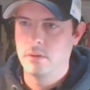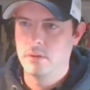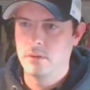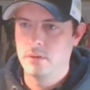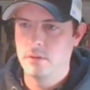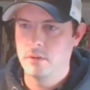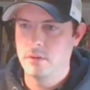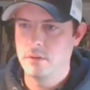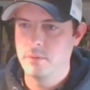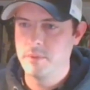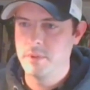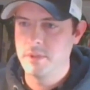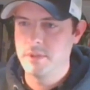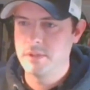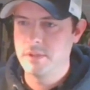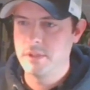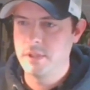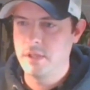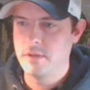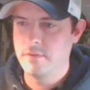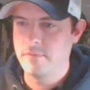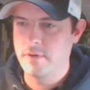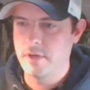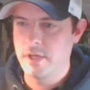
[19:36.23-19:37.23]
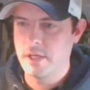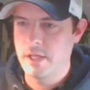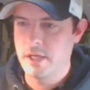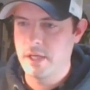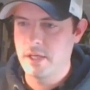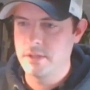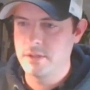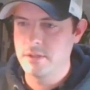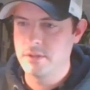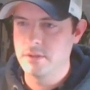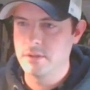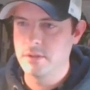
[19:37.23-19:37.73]
Let me see if I
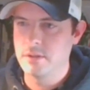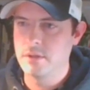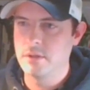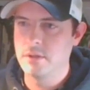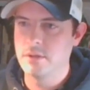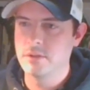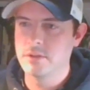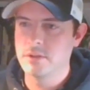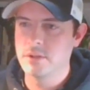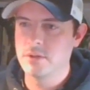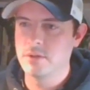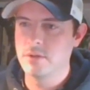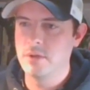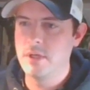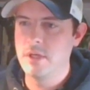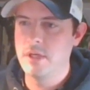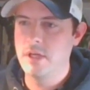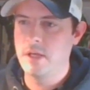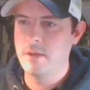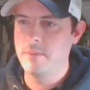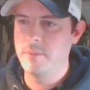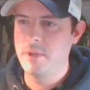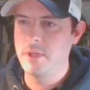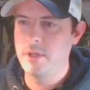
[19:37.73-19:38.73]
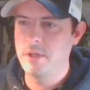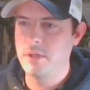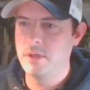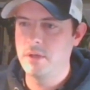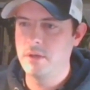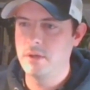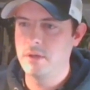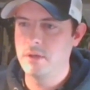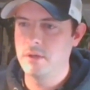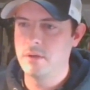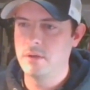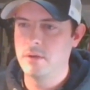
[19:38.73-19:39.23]
got your screen name in
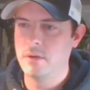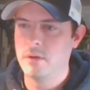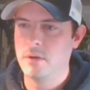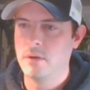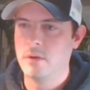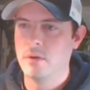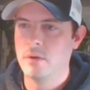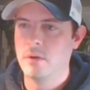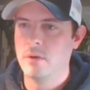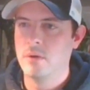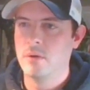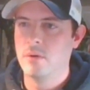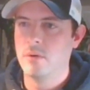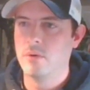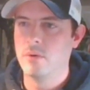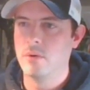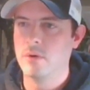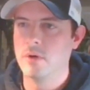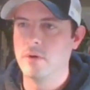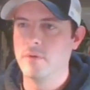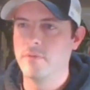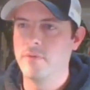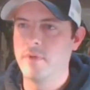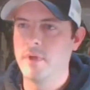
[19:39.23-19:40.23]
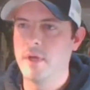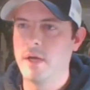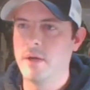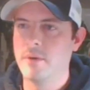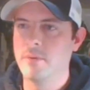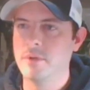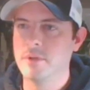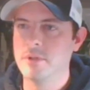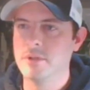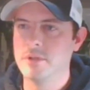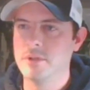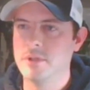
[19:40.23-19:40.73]
here, or if that
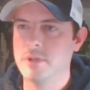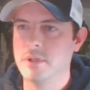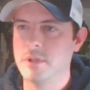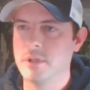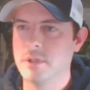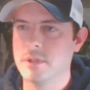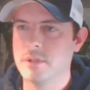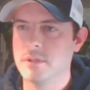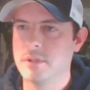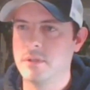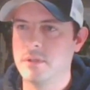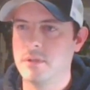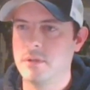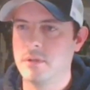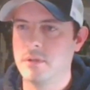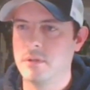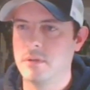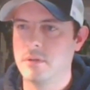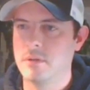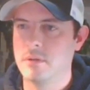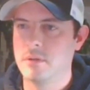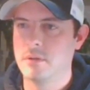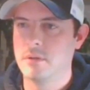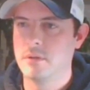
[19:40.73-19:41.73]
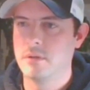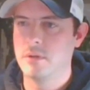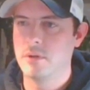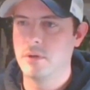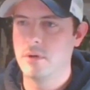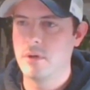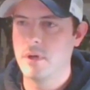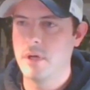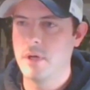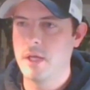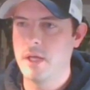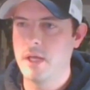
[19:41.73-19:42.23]
was just your
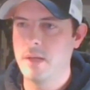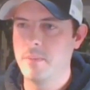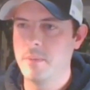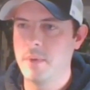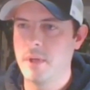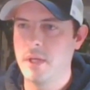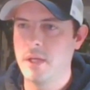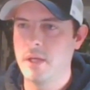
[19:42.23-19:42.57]
name.